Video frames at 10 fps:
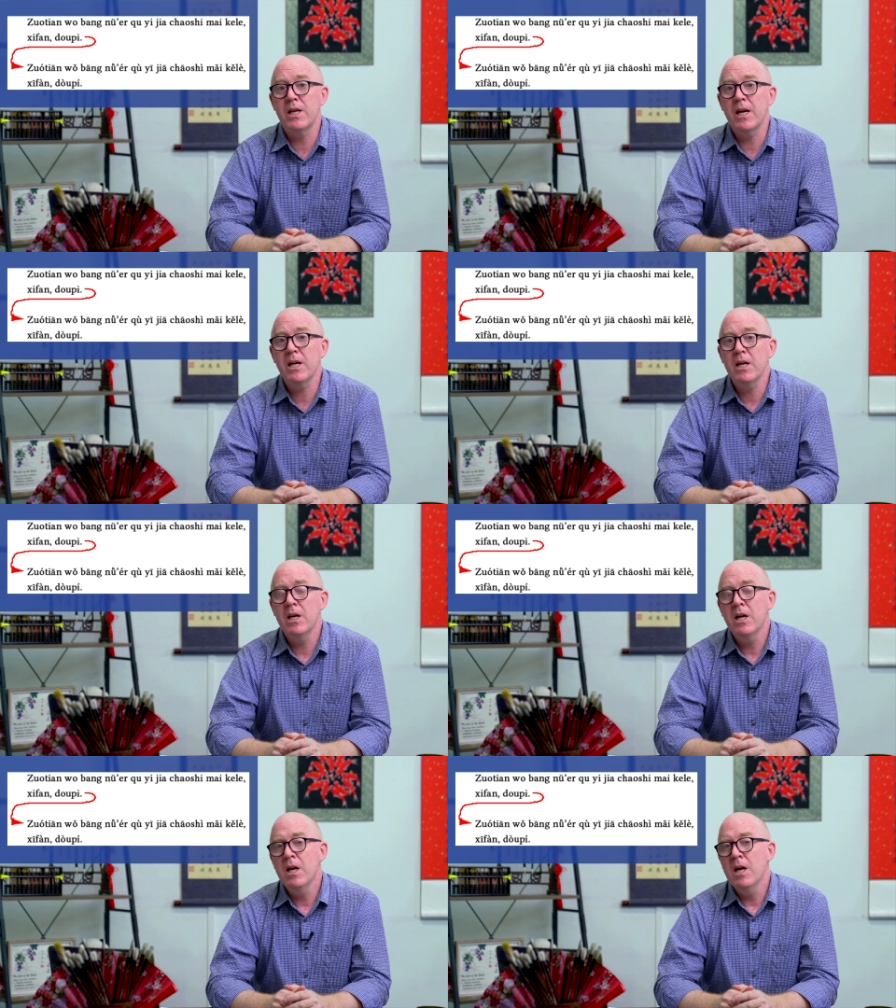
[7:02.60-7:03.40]
there.
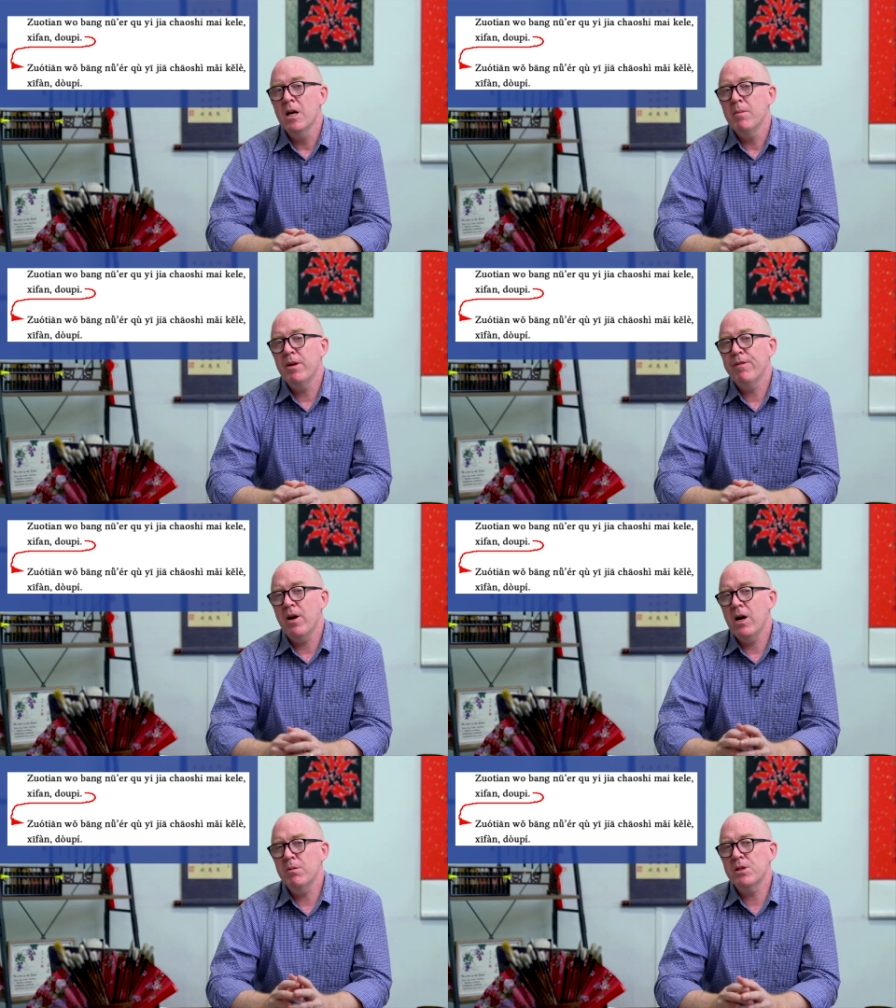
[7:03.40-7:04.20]
But if
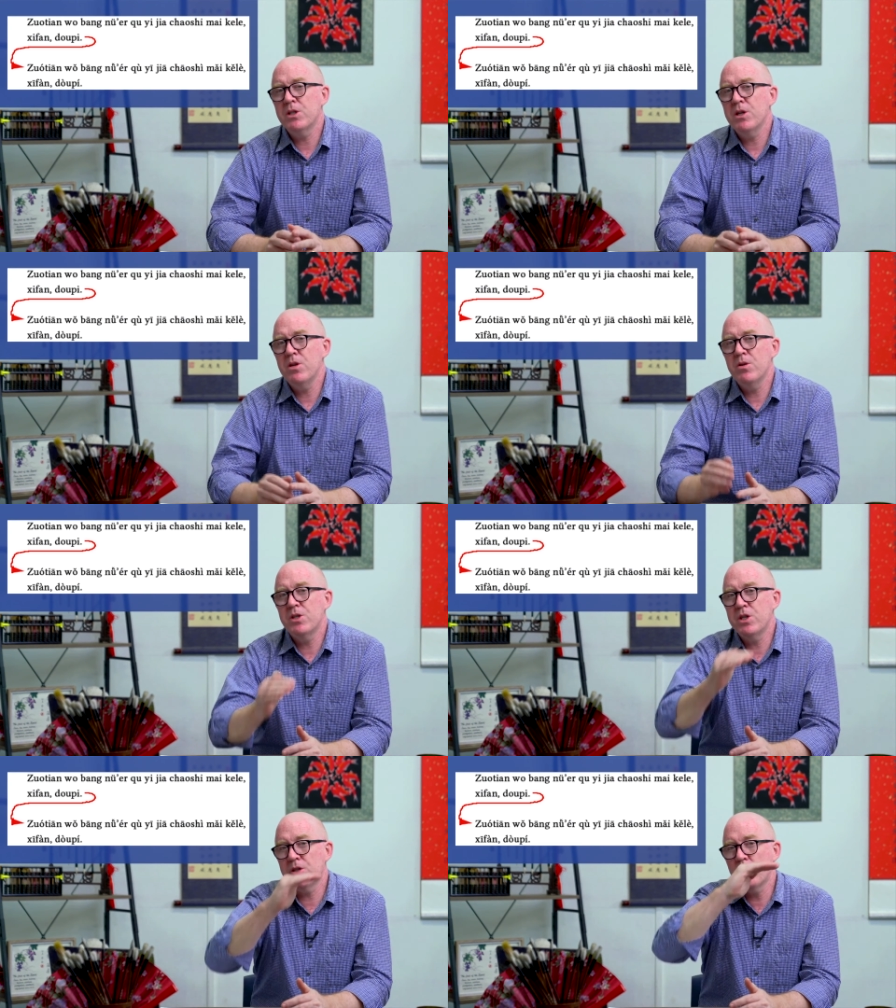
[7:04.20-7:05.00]
I was to
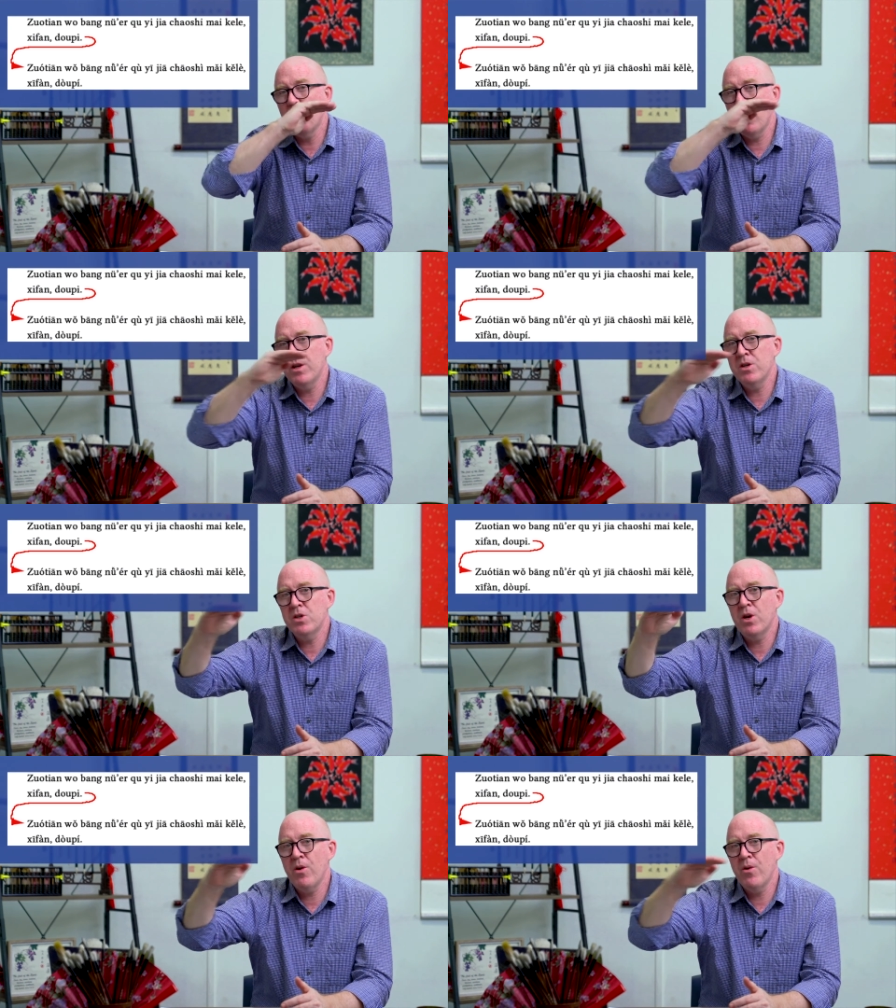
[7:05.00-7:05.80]
use just one
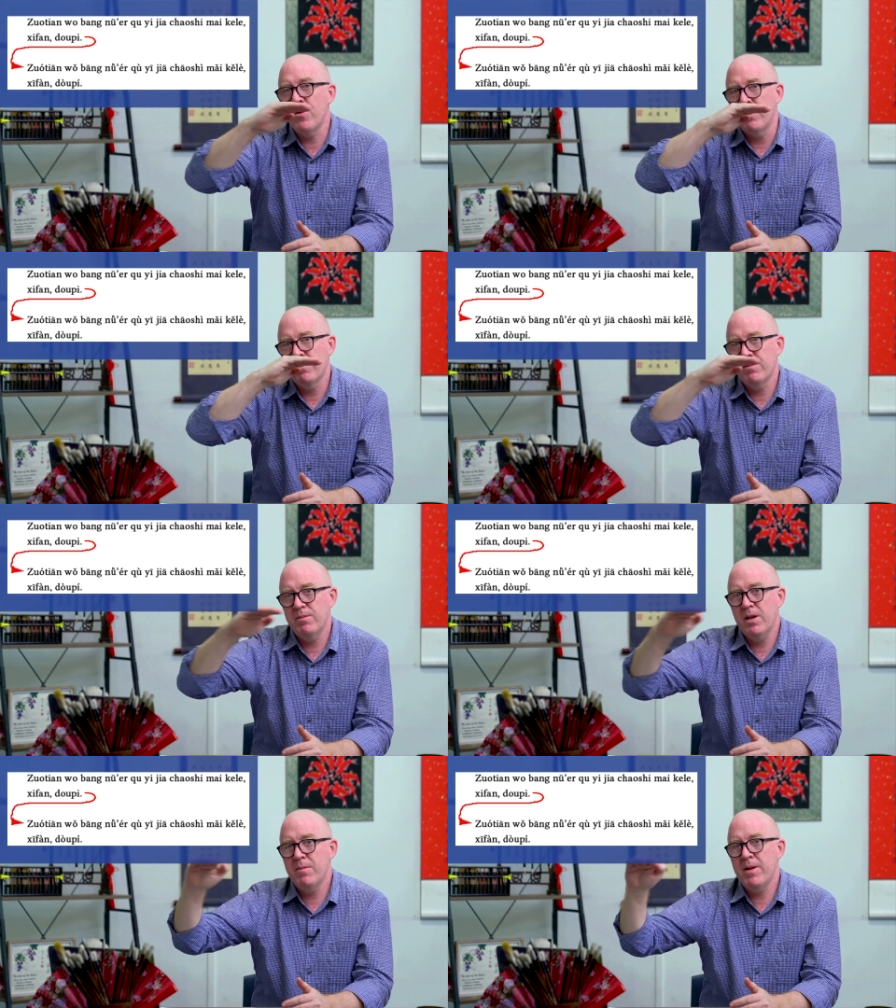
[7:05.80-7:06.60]
tone
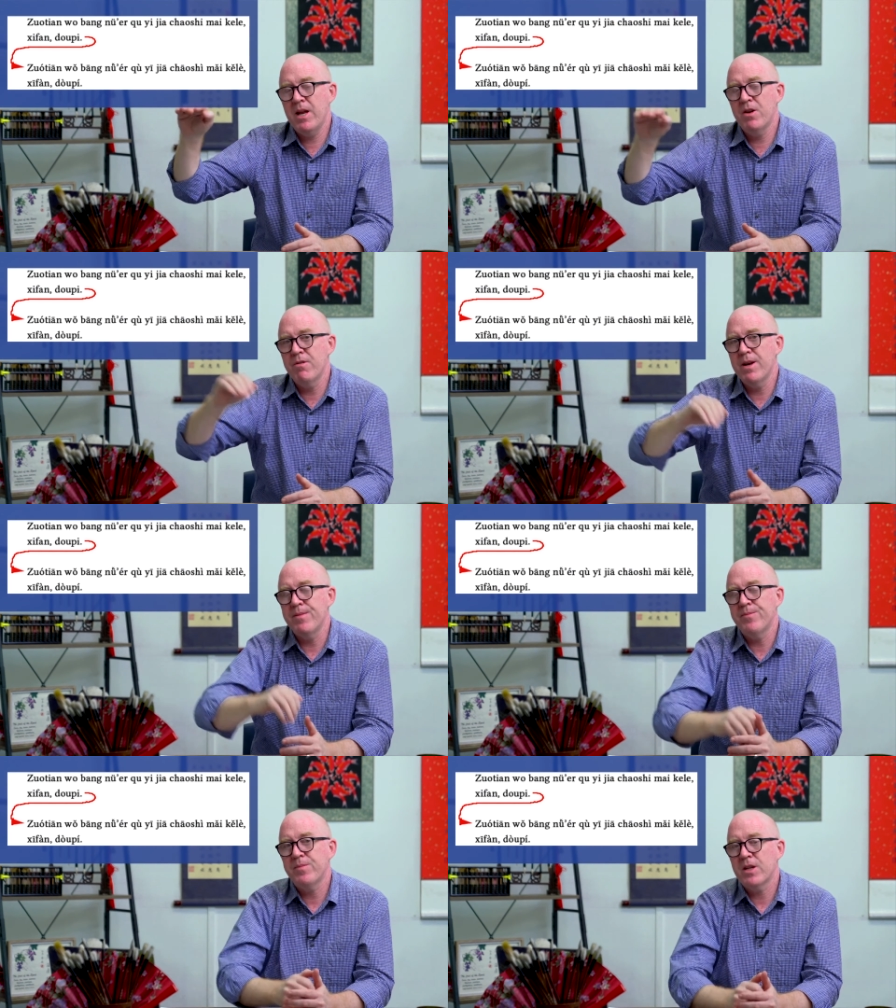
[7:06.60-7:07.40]
in
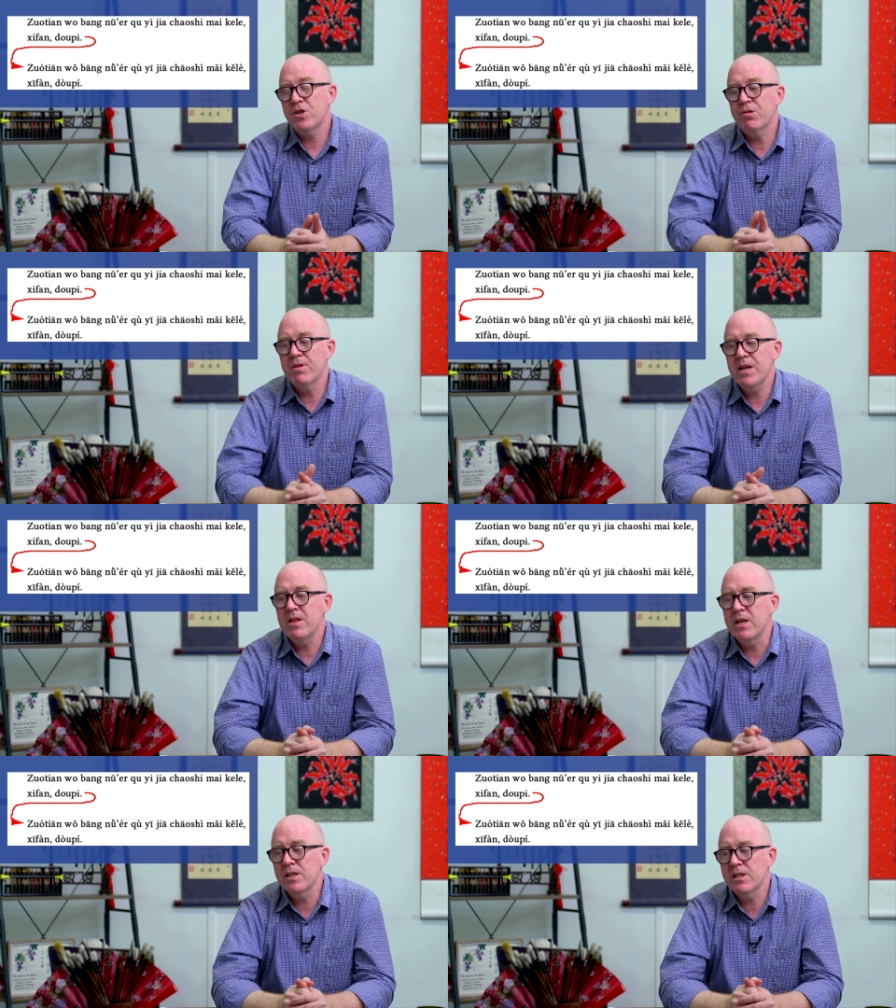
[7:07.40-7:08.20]
Mandarin to
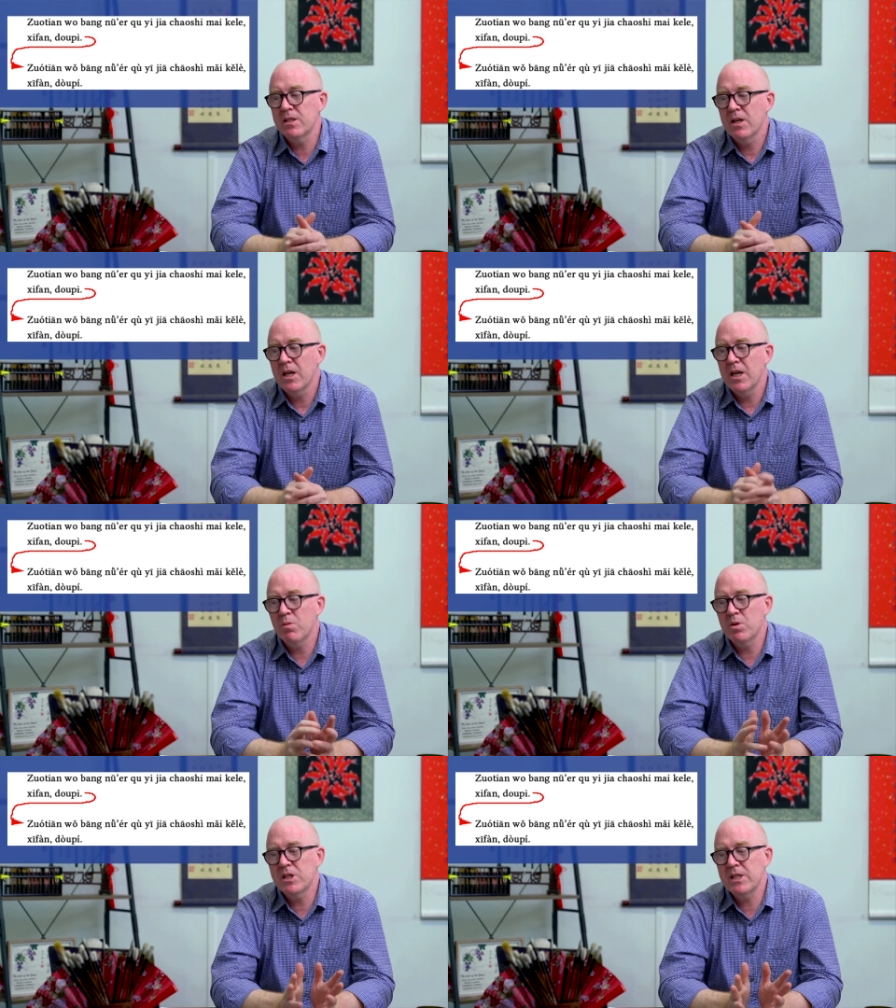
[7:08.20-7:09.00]
read this, it
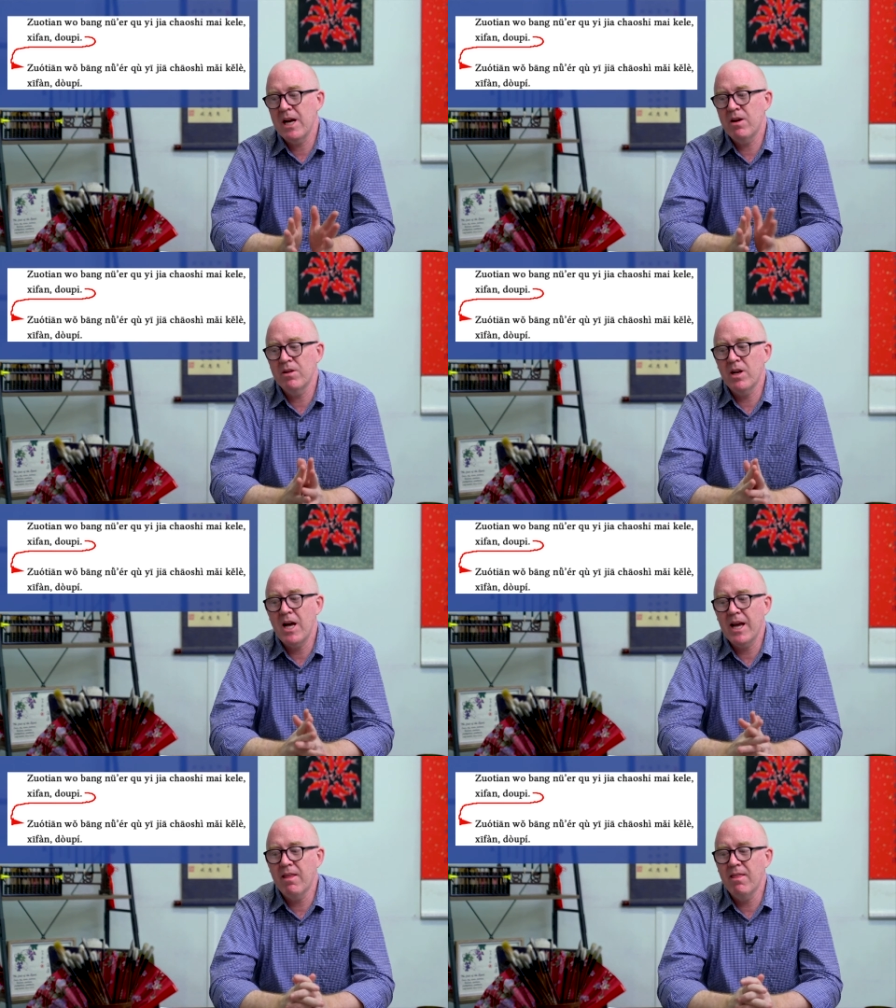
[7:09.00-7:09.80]
would sound
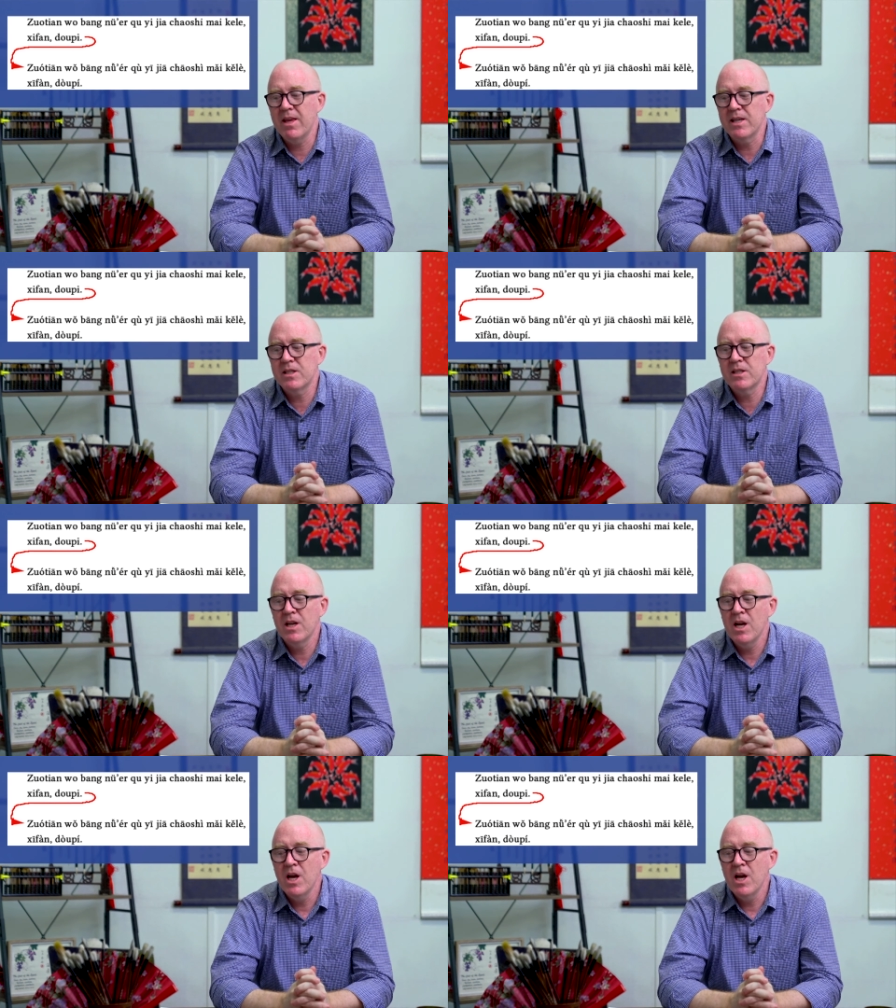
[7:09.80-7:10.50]
like this.